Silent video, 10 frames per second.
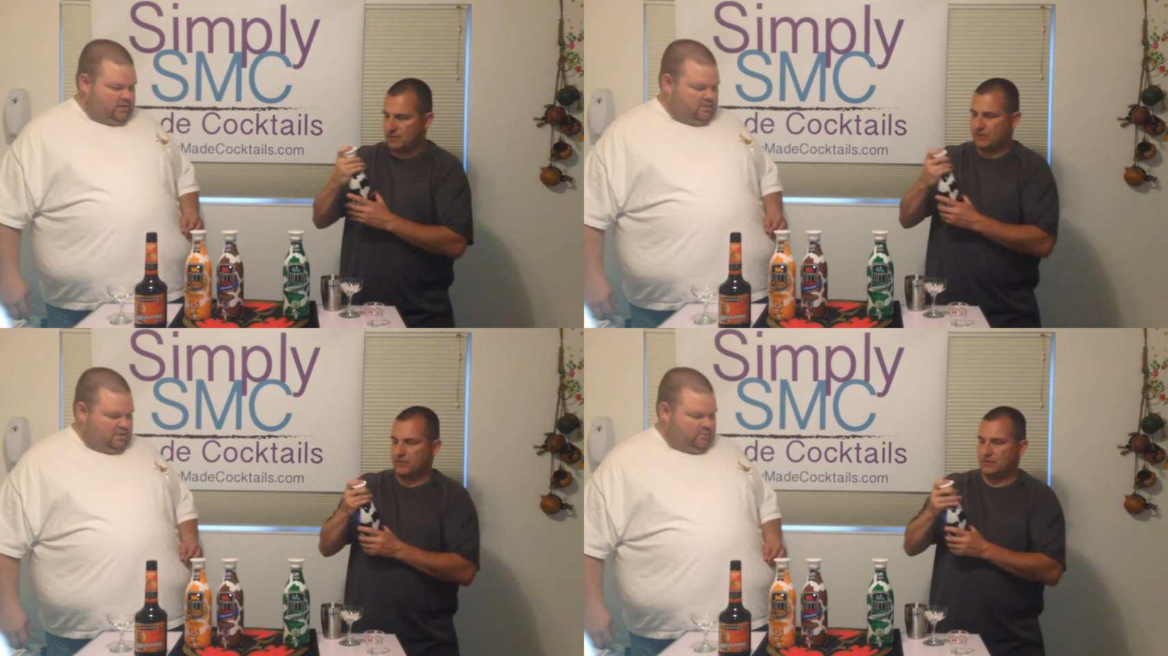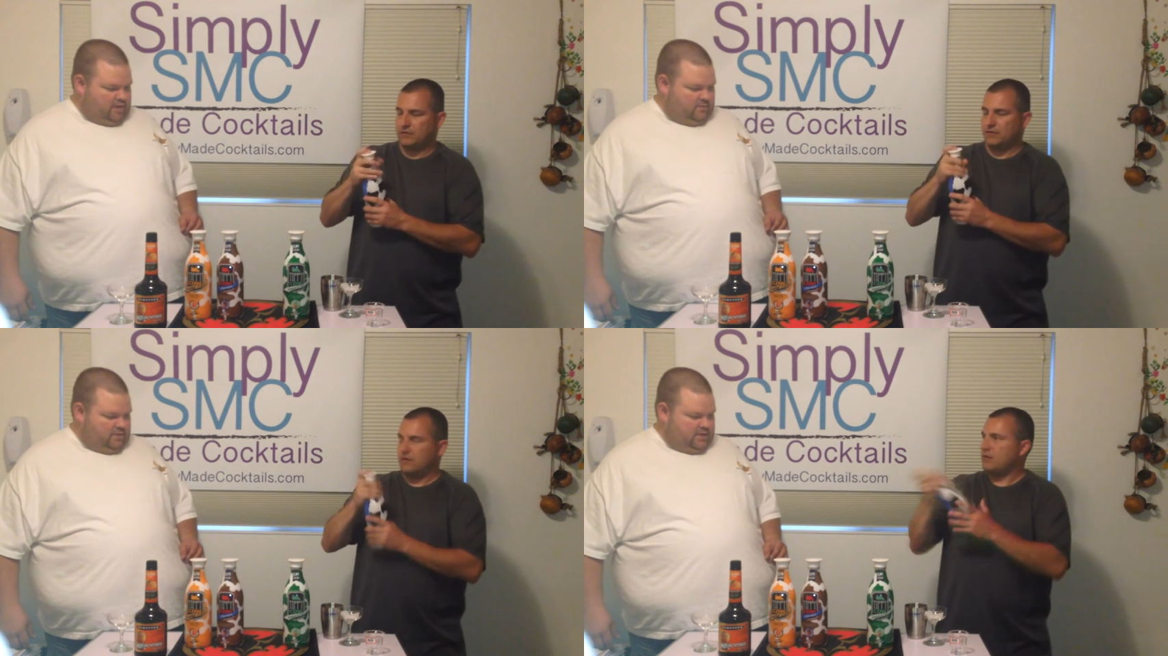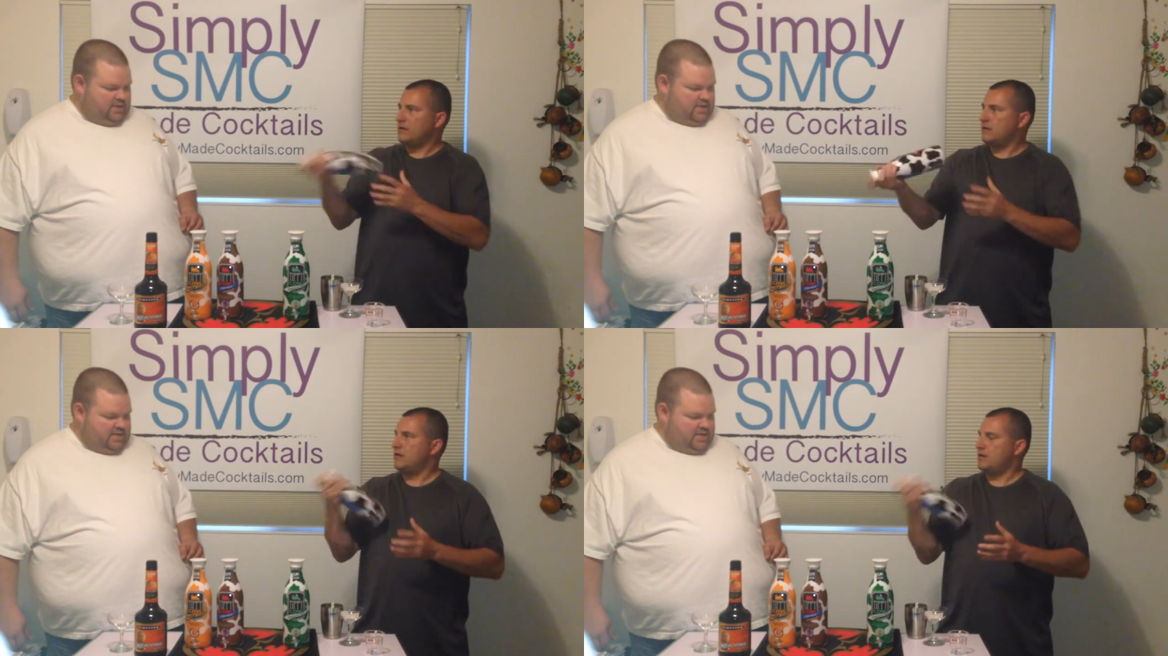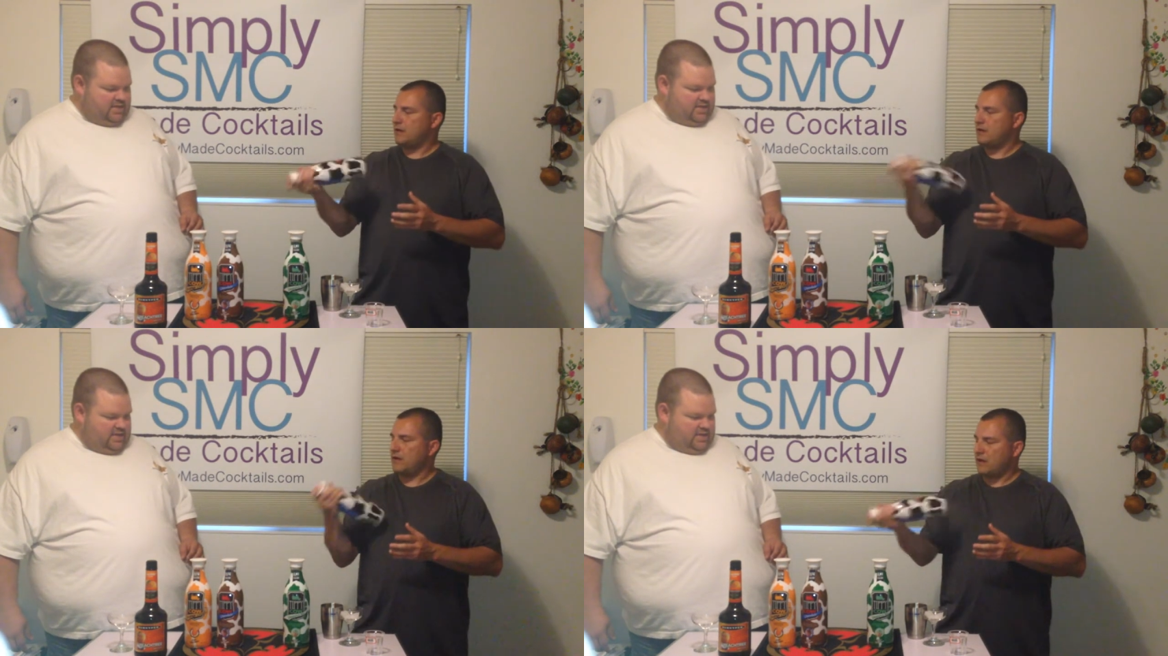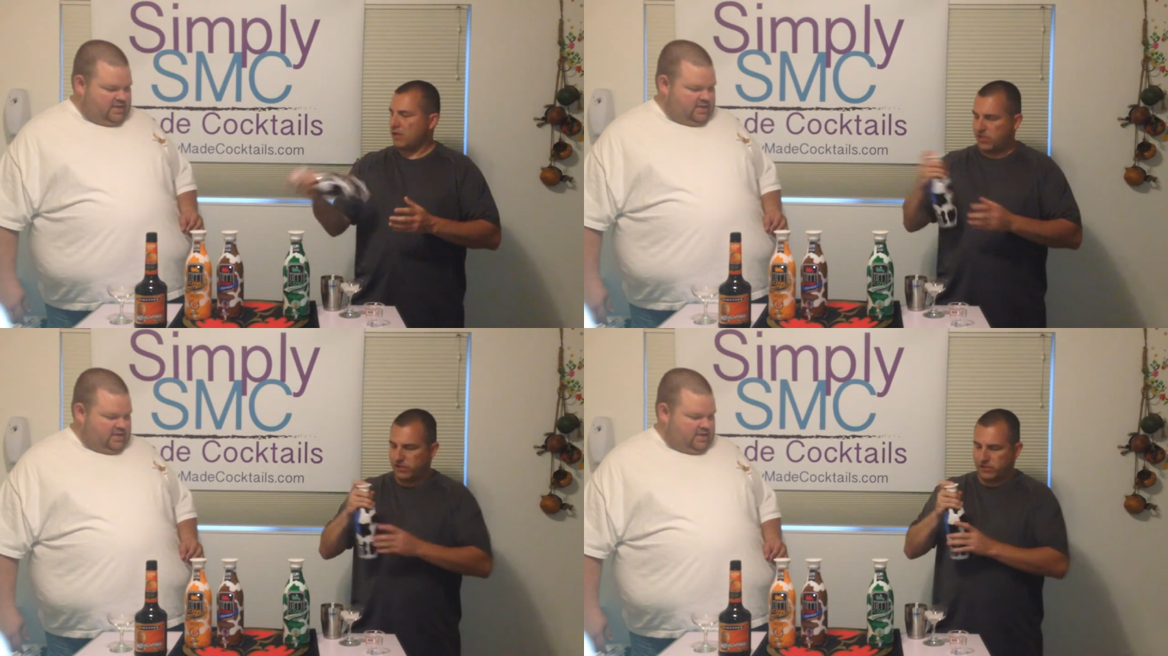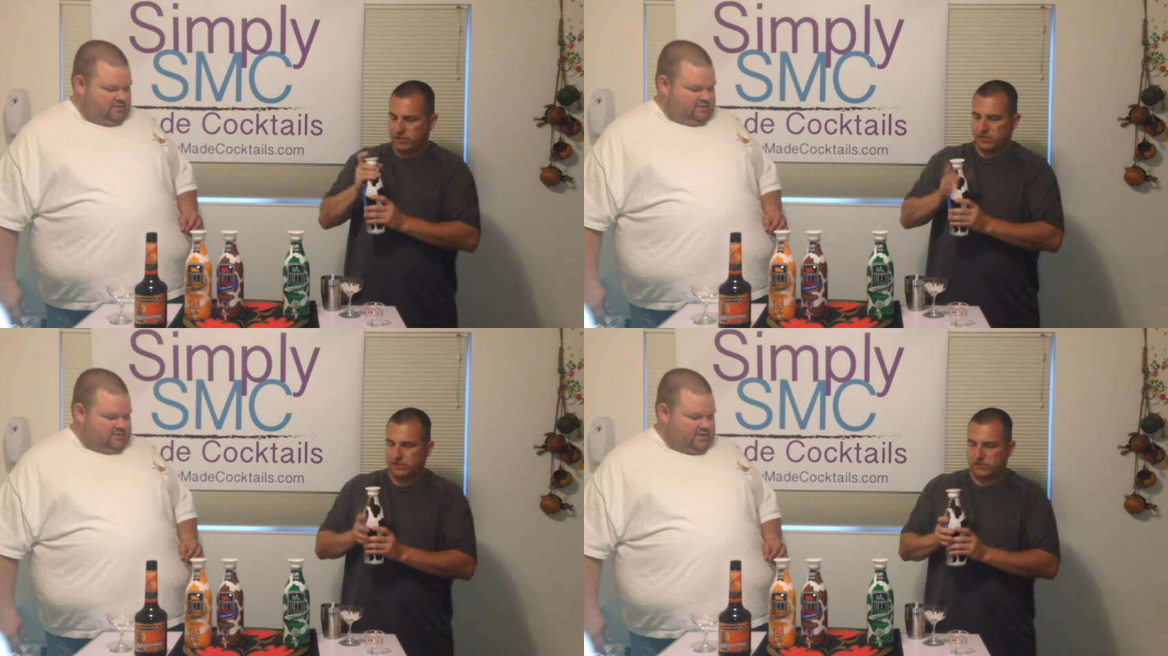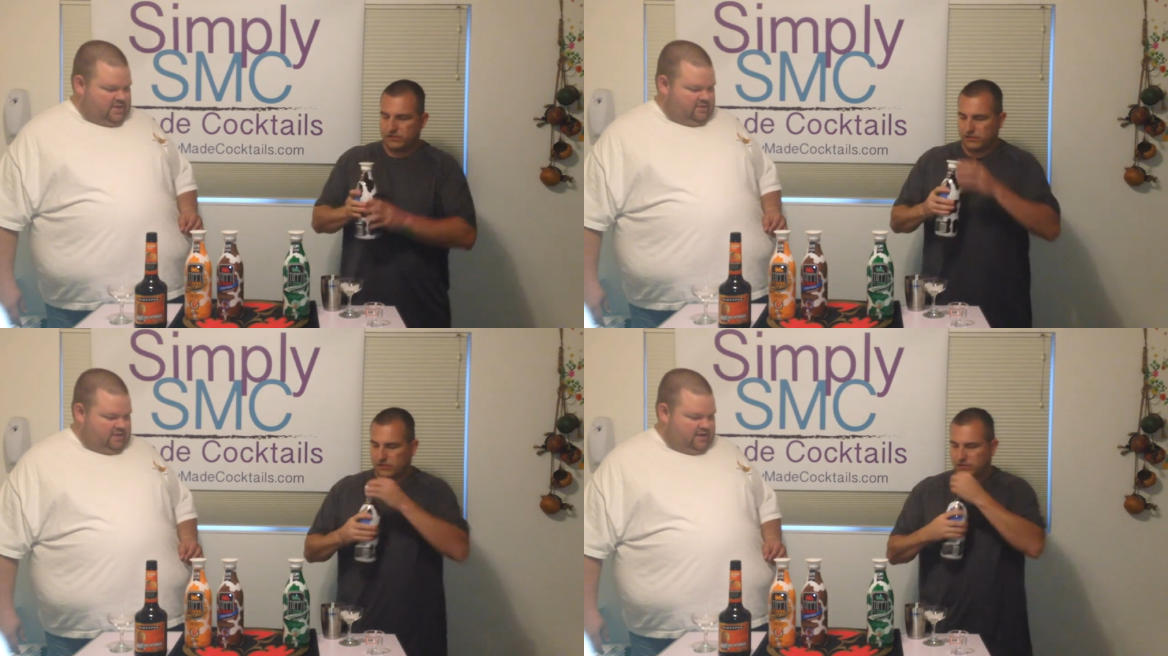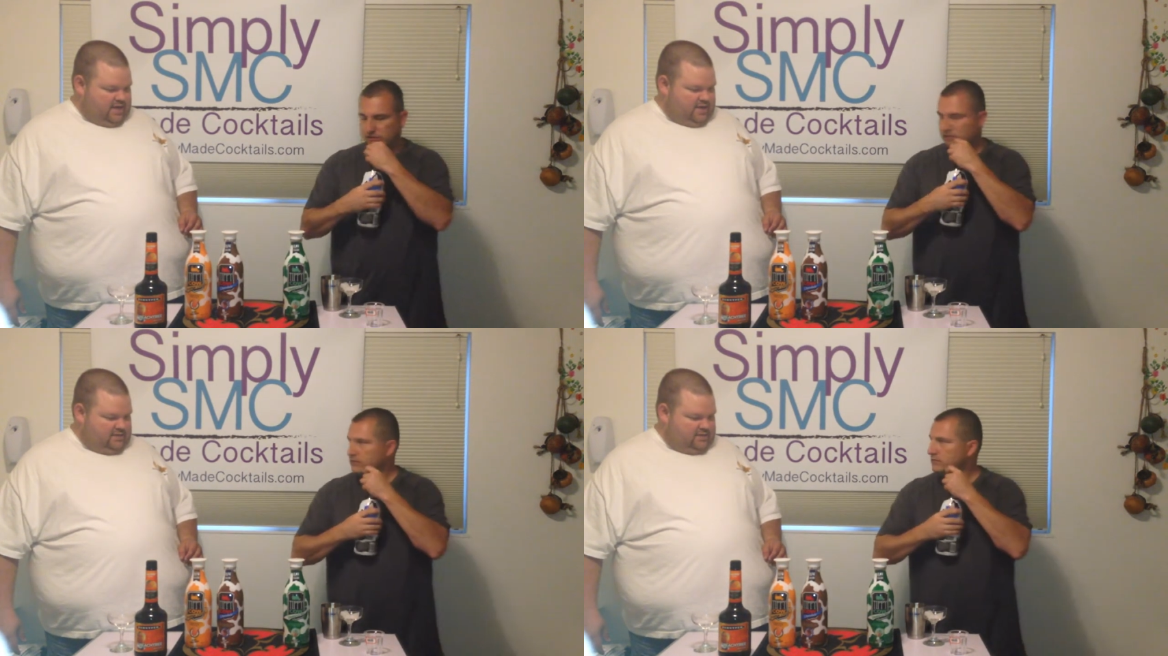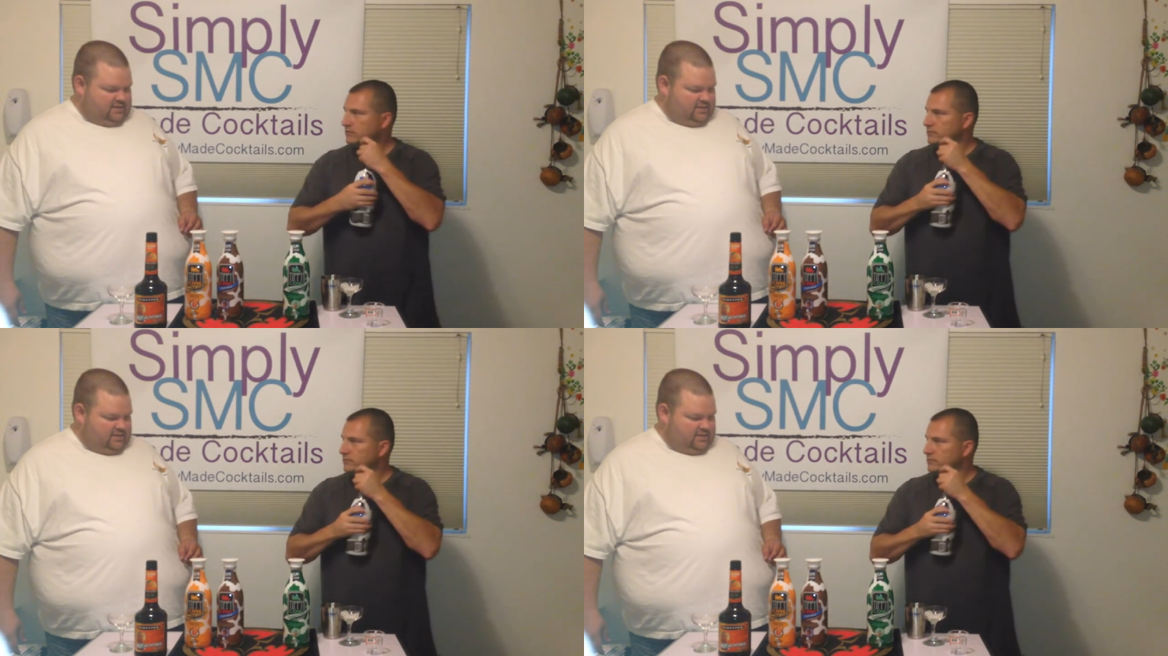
Speaker 1: going to probably, I would say, looking at it,